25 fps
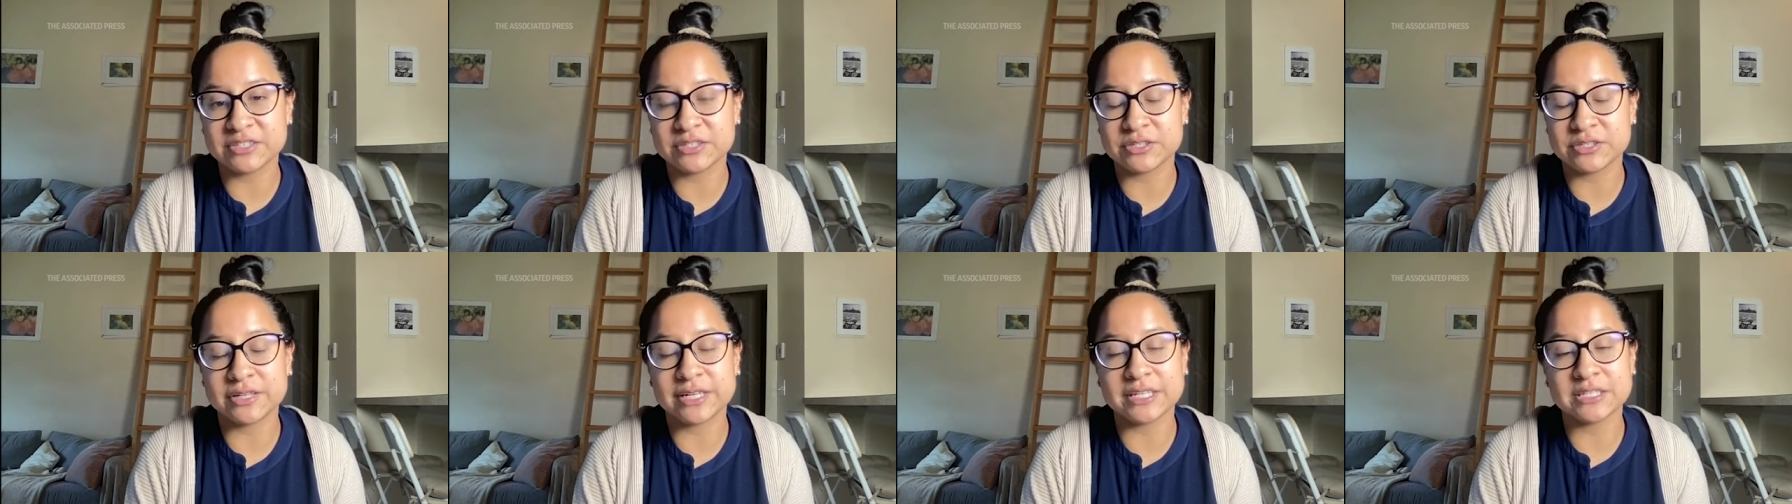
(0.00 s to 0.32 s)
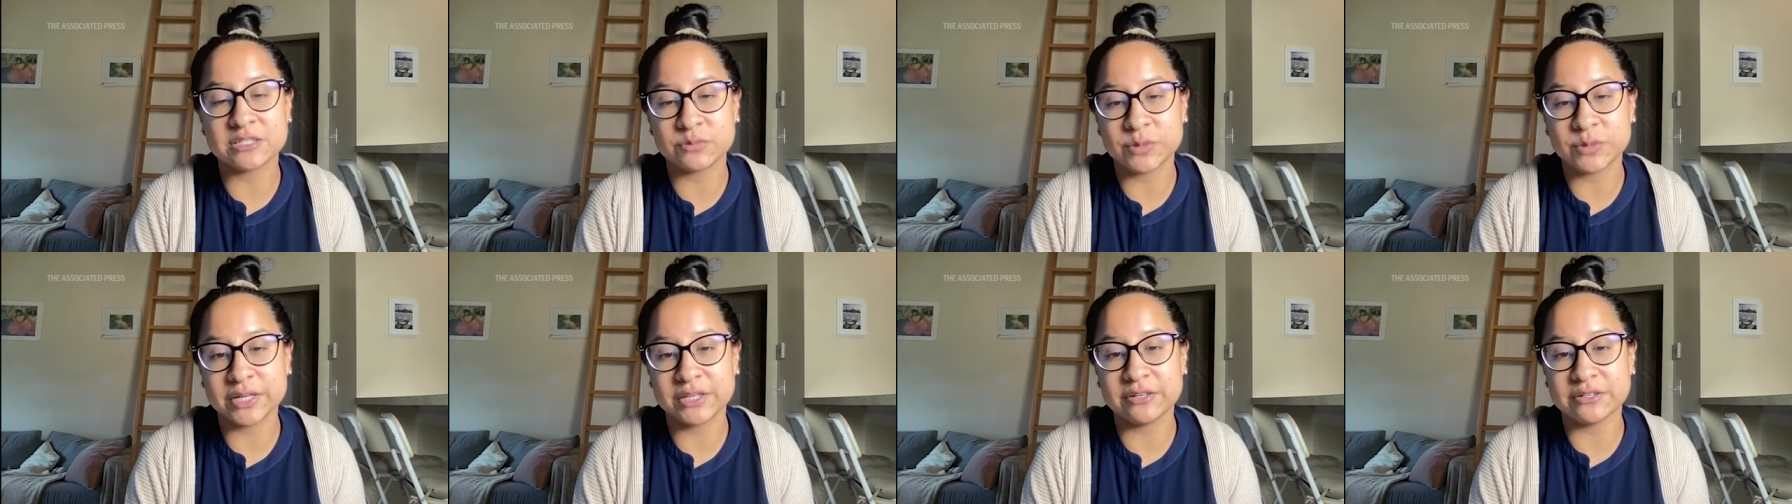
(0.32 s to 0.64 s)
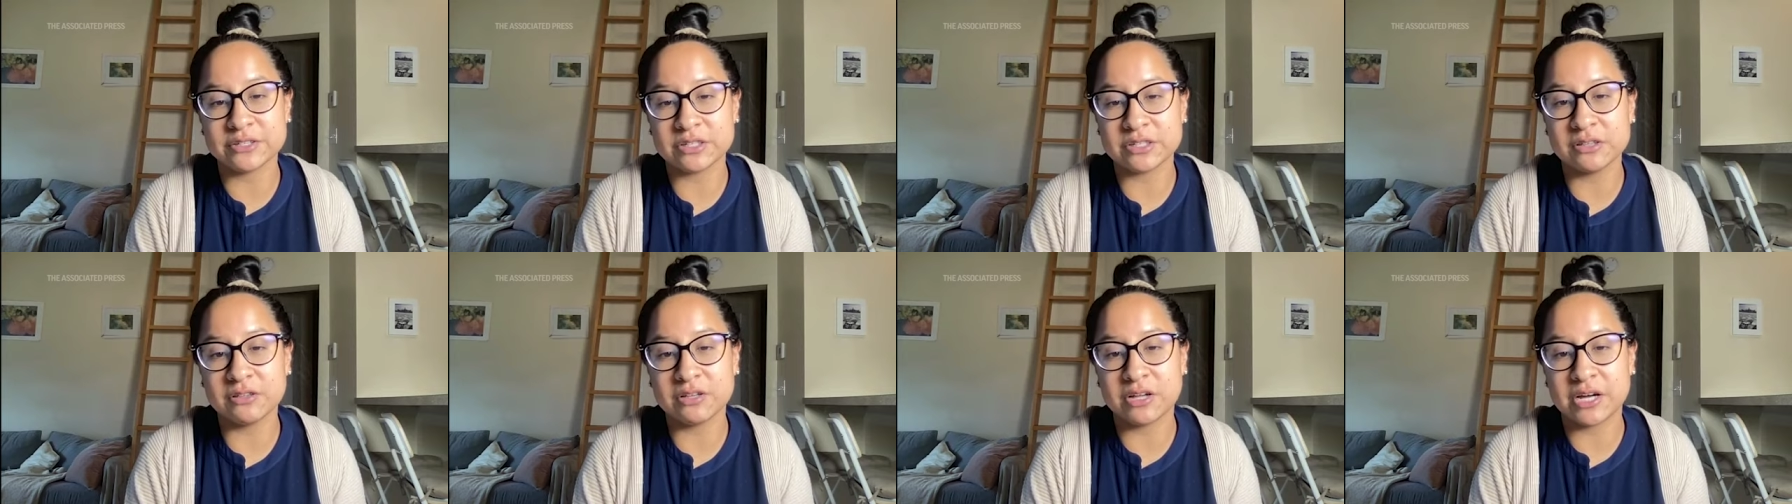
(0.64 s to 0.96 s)
So that's why
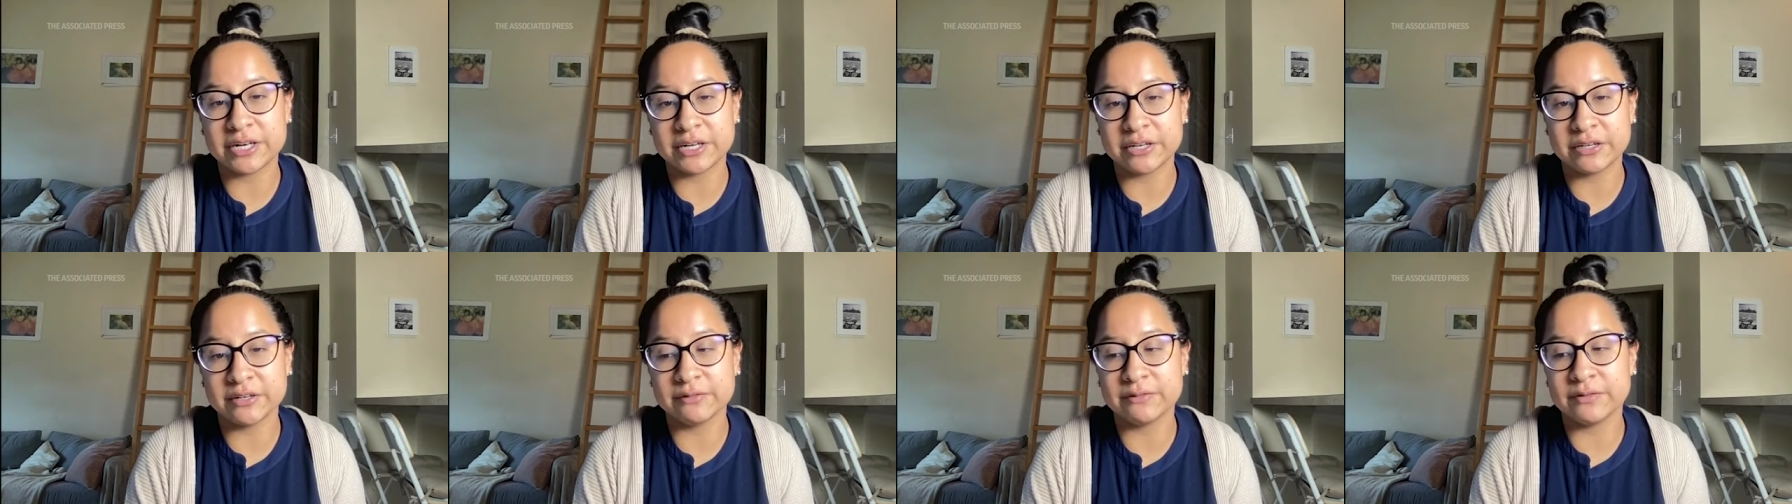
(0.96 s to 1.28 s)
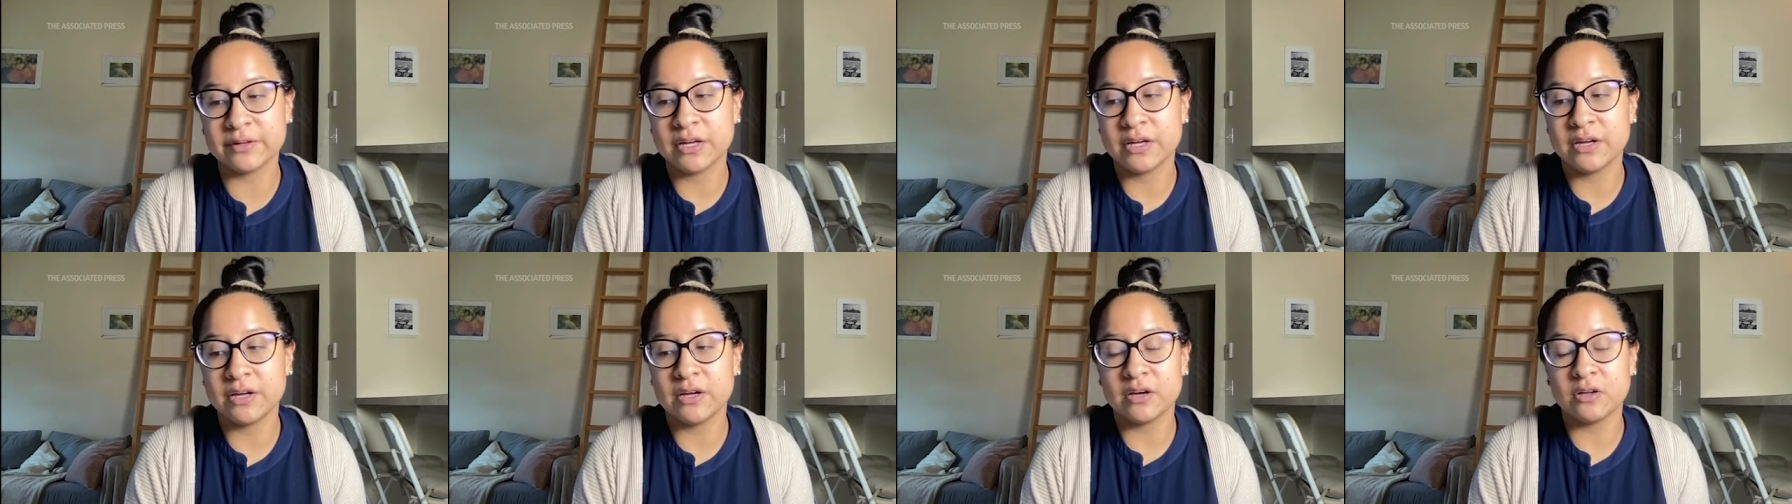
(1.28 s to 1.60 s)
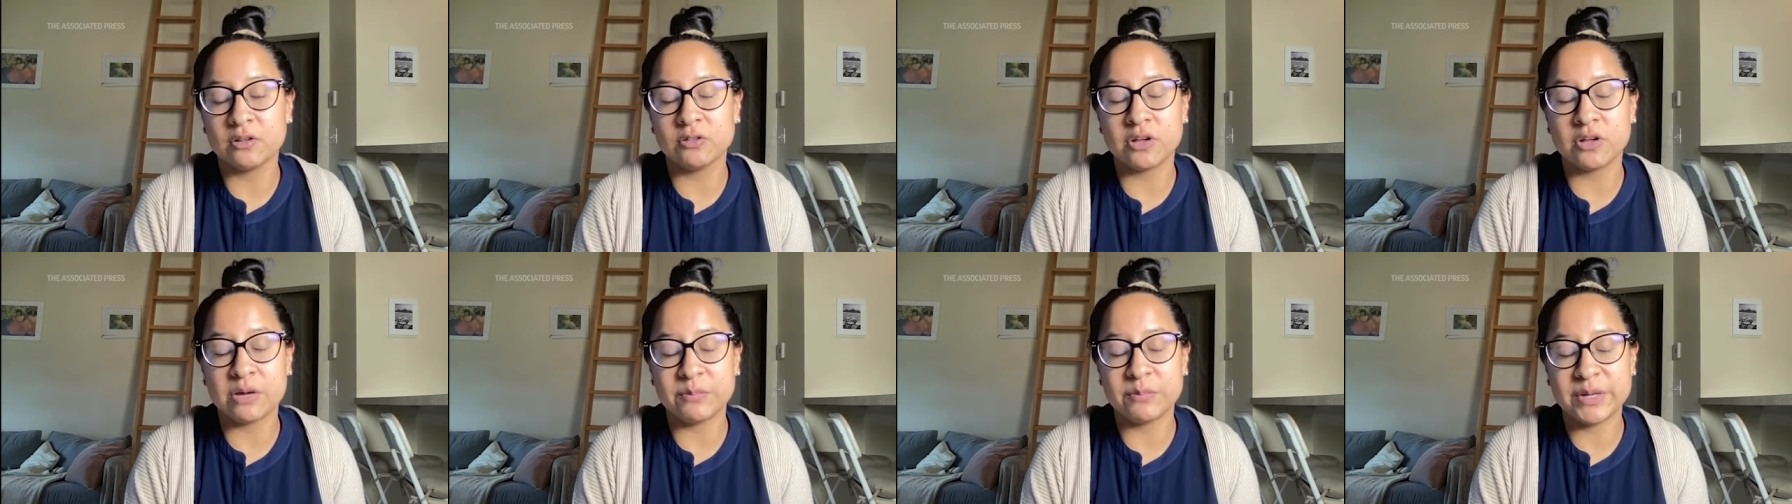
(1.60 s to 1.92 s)
there's a lot of
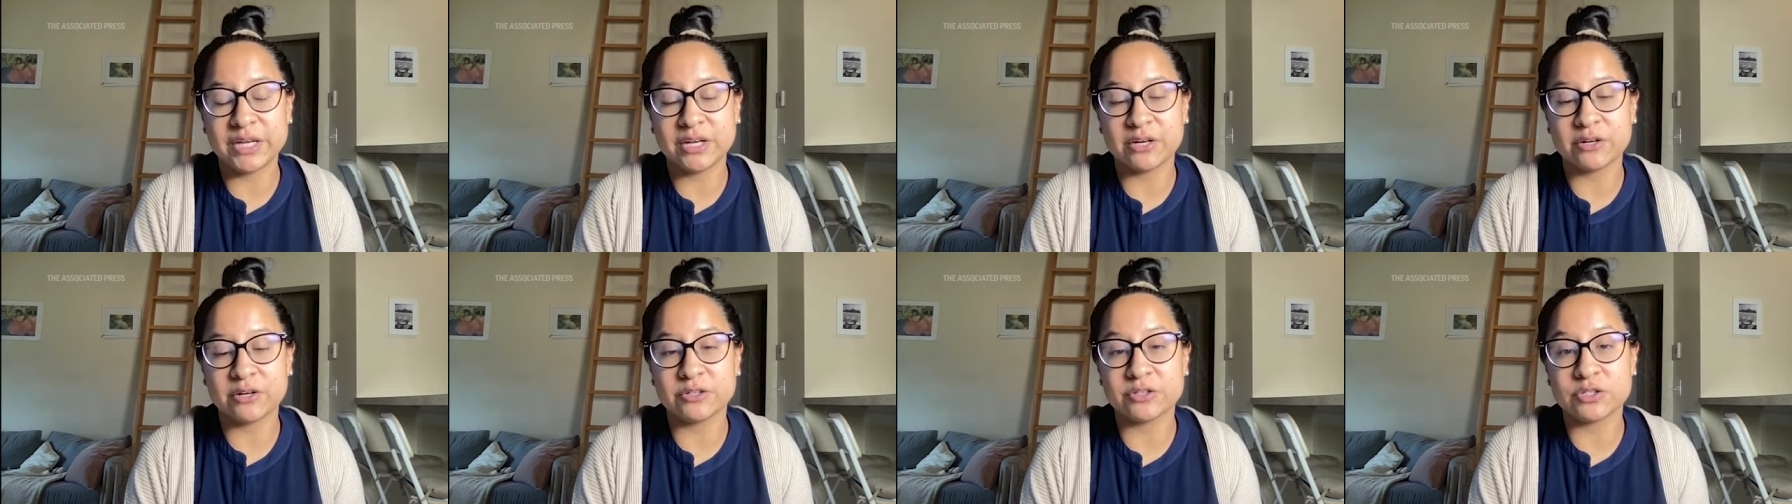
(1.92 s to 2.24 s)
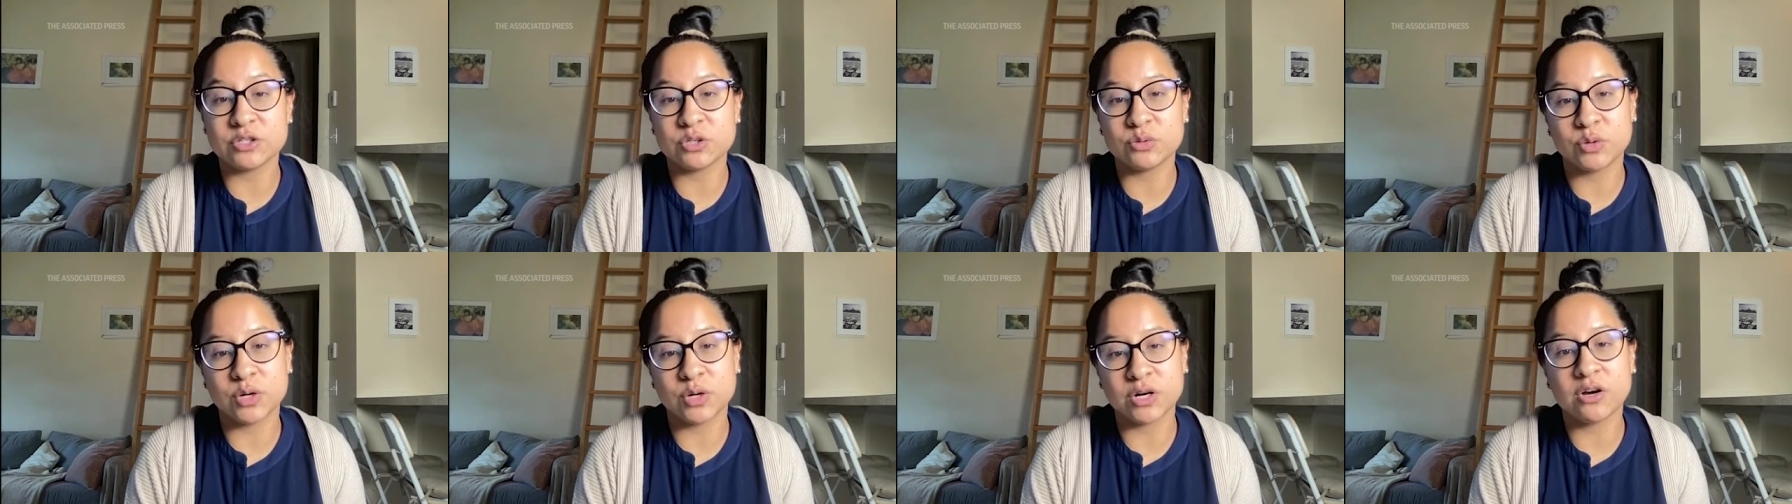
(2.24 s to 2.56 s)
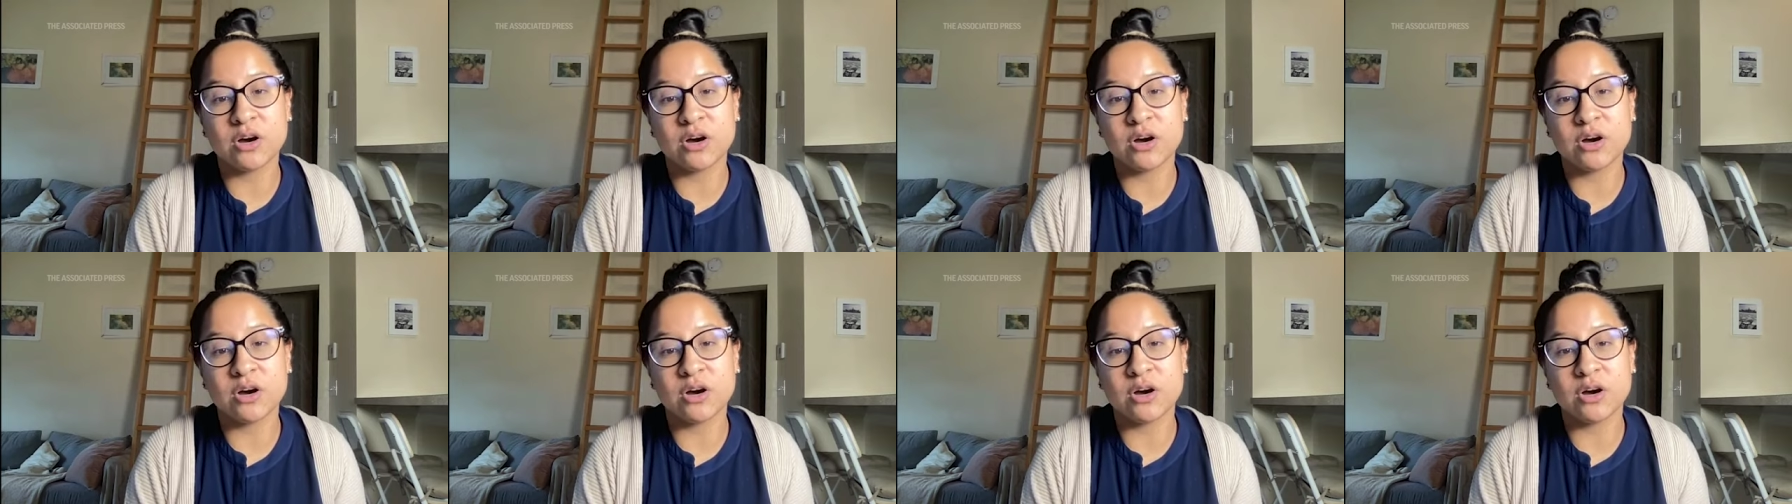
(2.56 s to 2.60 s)
lawmakers who are